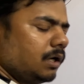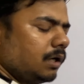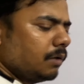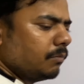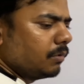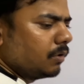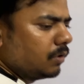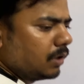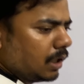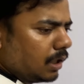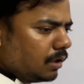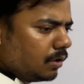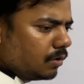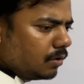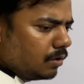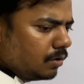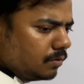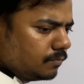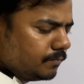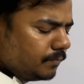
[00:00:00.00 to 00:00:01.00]
about
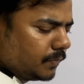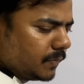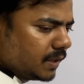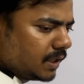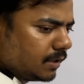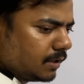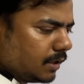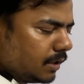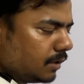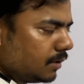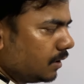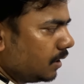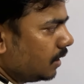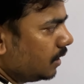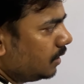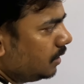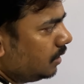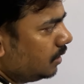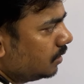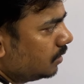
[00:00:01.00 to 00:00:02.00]
Aldol, that
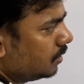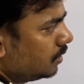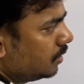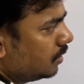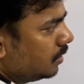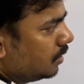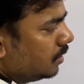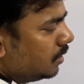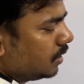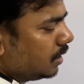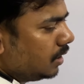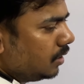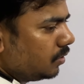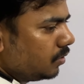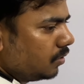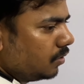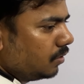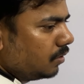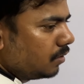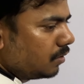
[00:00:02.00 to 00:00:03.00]
any
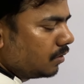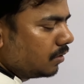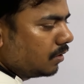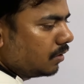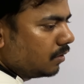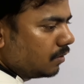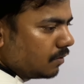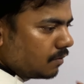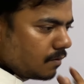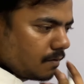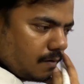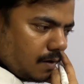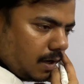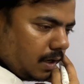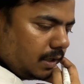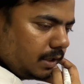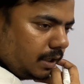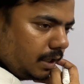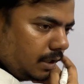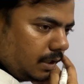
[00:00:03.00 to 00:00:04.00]
ketone or
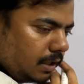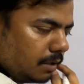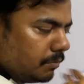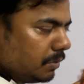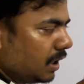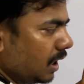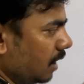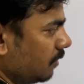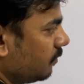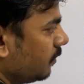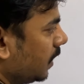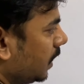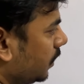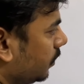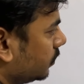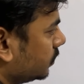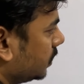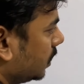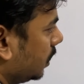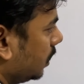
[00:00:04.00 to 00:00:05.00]
aldehyde having alpha
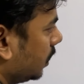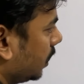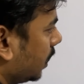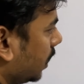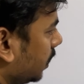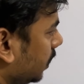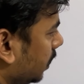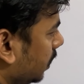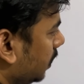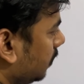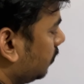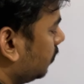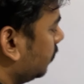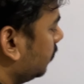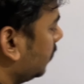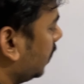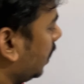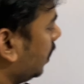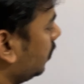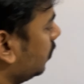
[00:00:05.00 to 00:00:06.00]
hydrogen can give
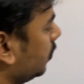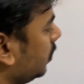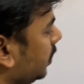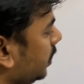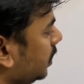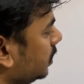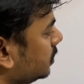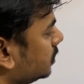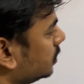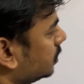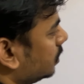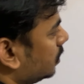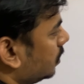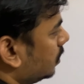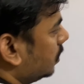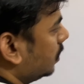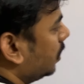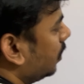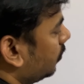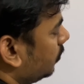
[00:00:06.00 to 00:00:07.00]
Aldol. Yes,
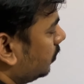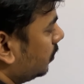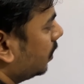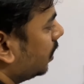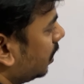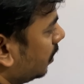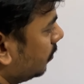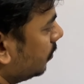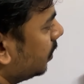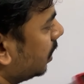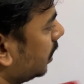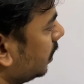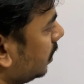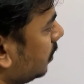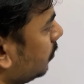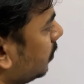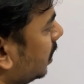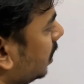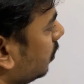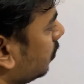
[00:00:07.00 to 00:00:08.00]
now I am writing
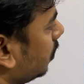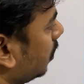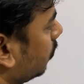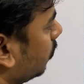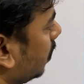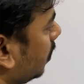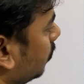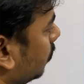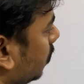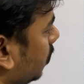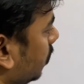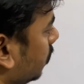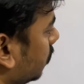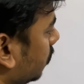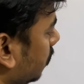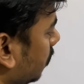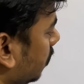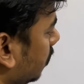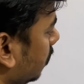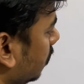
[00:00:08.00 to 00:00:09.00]
particular one
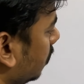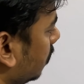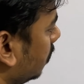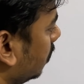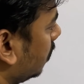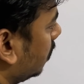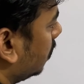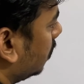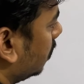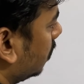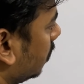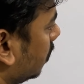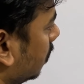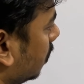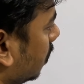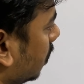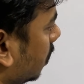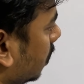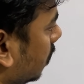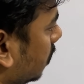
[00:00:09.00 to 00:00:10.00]
molecule
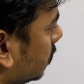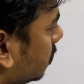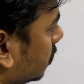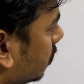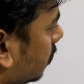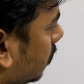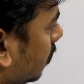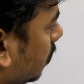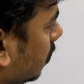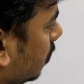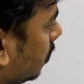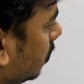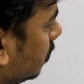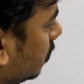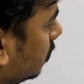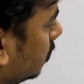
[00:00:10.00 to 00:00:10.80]
that is called